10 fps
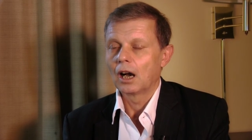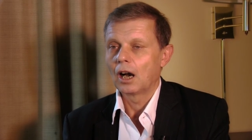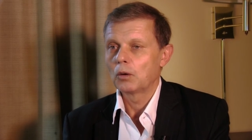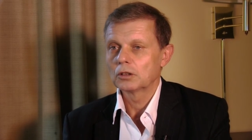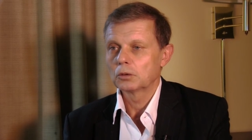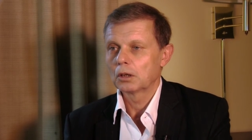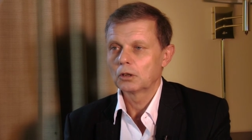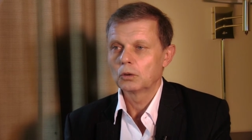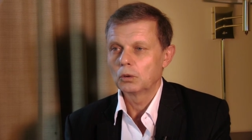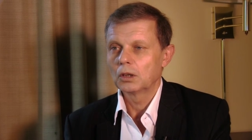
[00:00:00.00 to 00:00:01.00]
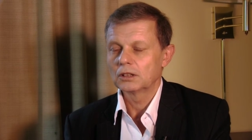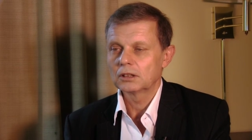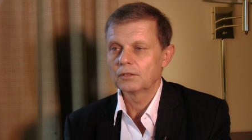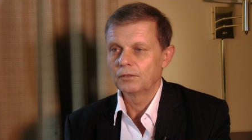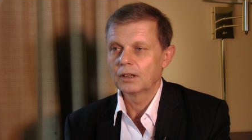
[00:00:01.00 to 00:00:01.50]
I was the one who would always
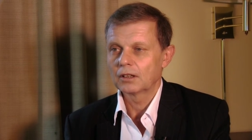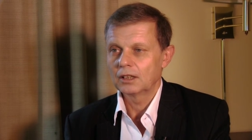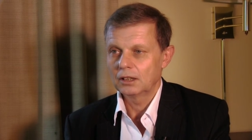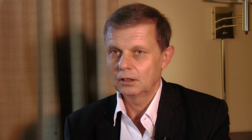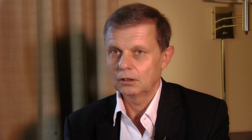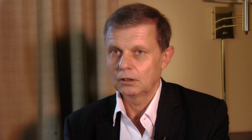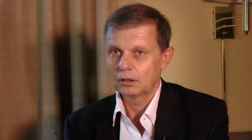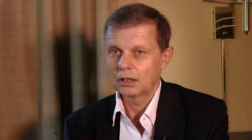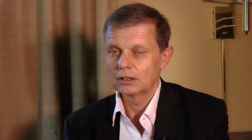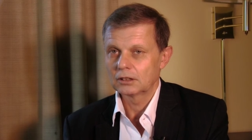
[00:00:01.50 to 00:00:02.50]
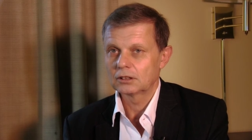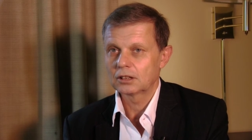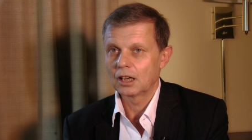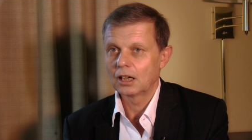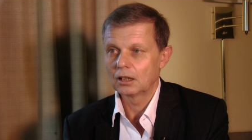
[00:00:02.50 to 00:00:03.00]
get very ill as a
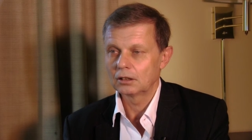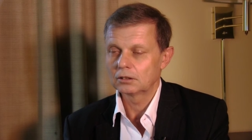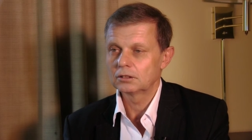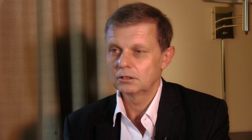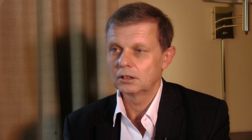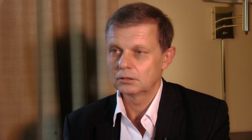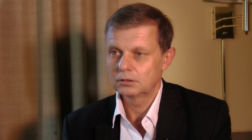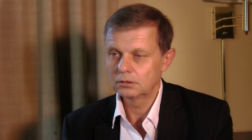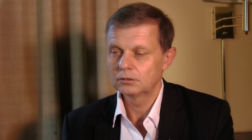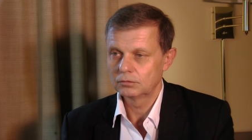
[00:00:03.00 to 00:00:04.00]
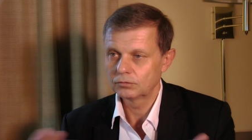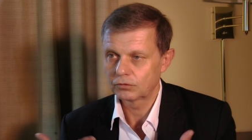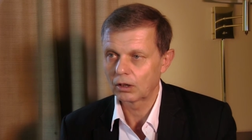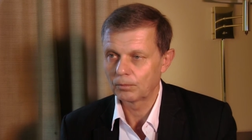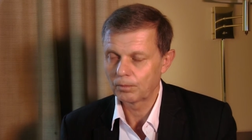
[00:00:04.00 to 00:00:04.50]
child, you know,
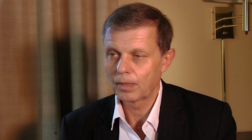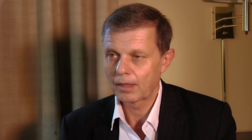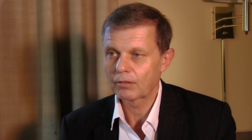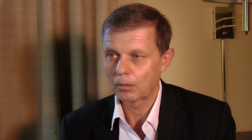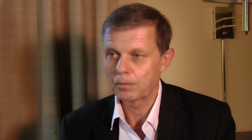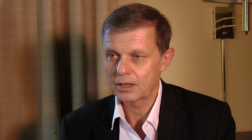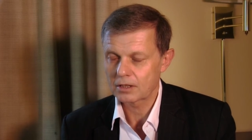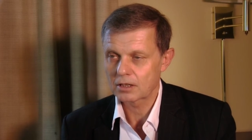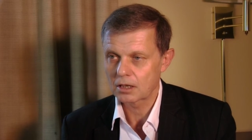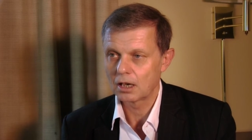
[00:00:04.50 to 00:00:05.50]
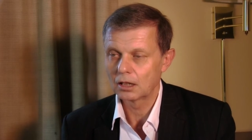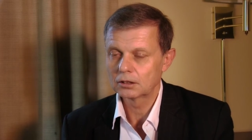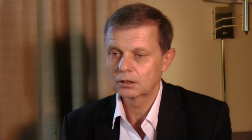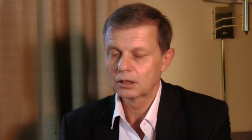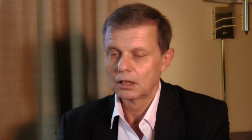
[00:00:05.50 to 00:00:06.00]
from from
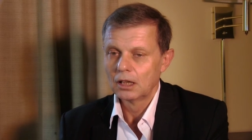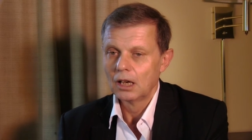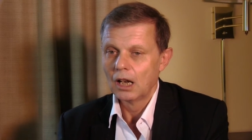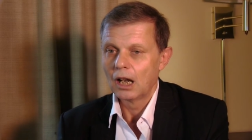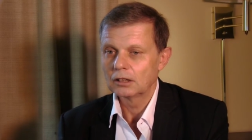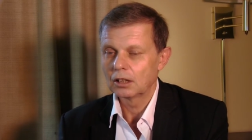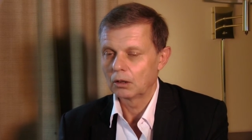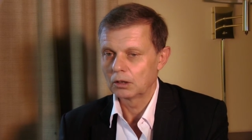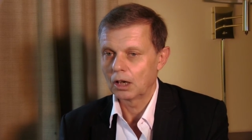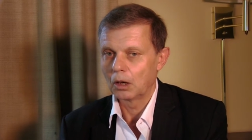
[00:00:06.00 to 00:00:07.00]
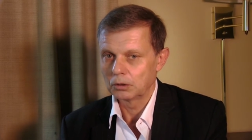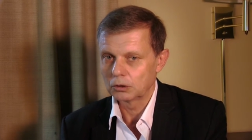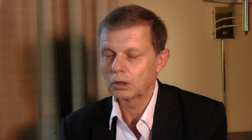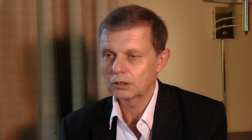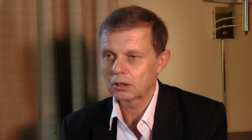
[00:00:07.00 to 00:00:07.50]
pesticides. So I was
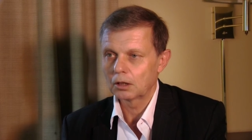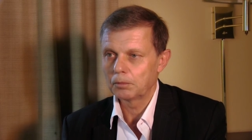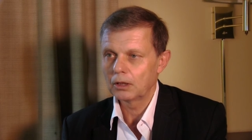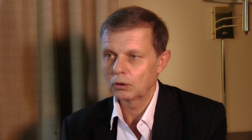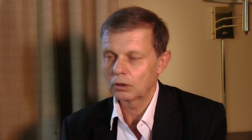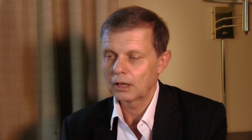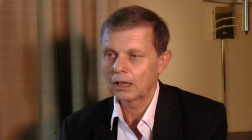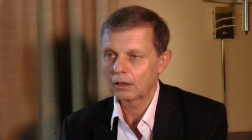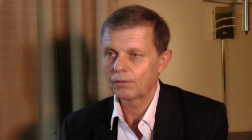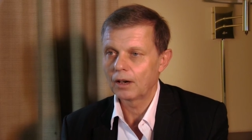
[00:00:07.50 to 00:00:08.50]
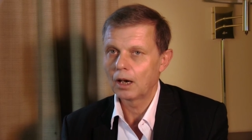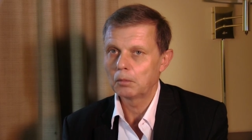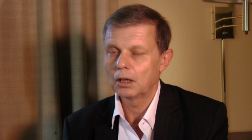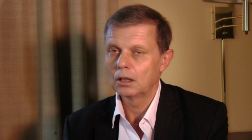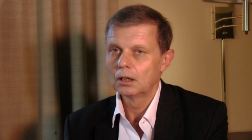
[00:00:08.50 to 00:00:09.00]
always going to be an organic
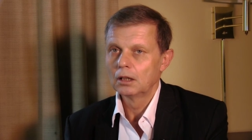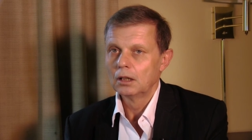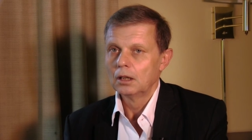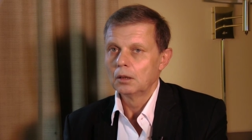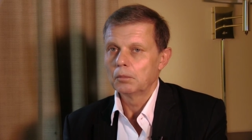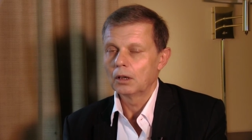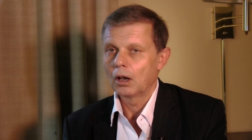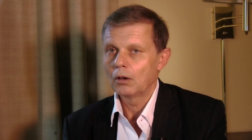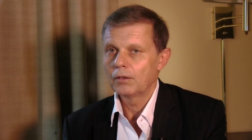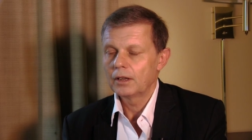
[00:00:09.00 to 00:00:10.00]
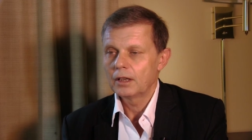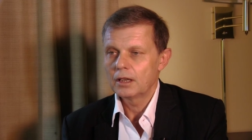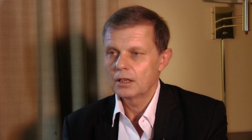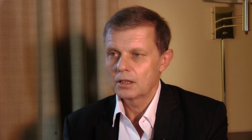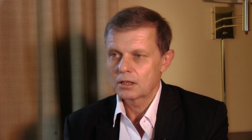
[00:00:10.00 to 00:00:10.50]
farmer. But over the
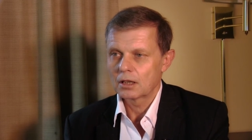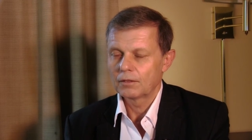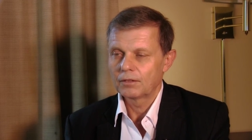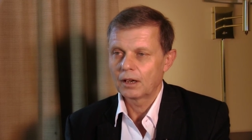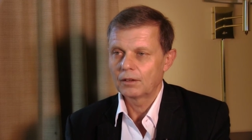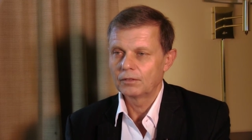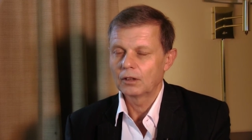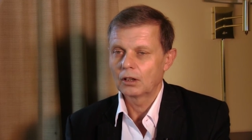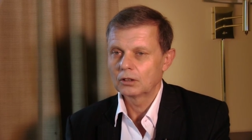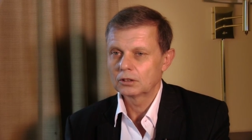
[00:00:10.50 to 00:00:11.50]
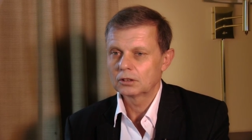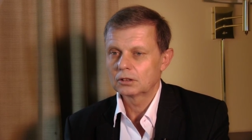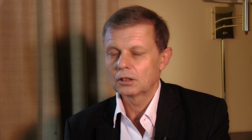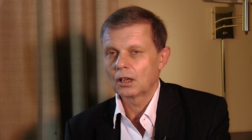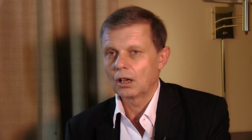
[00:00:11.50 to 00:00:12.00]
years, I've, I've
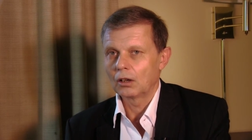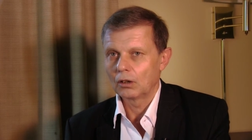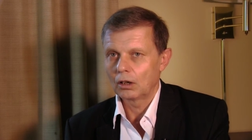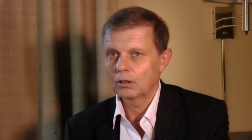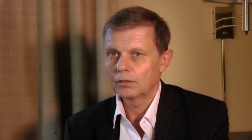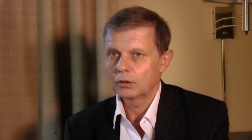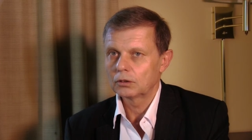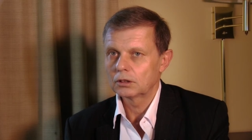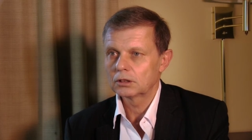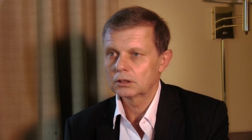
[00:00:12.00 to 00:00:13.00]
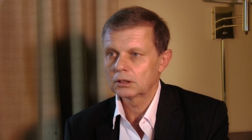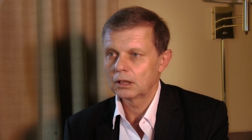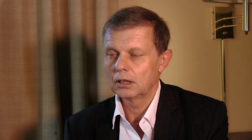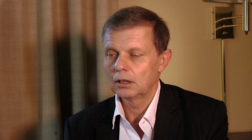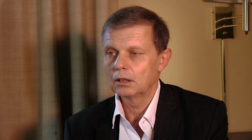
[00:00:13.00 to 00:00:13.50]
noticed a lot of illness
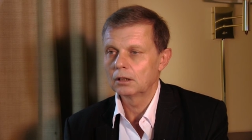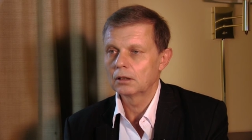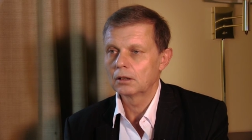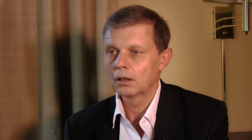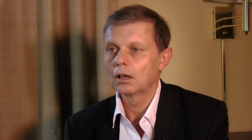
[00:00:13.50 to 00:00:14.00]
in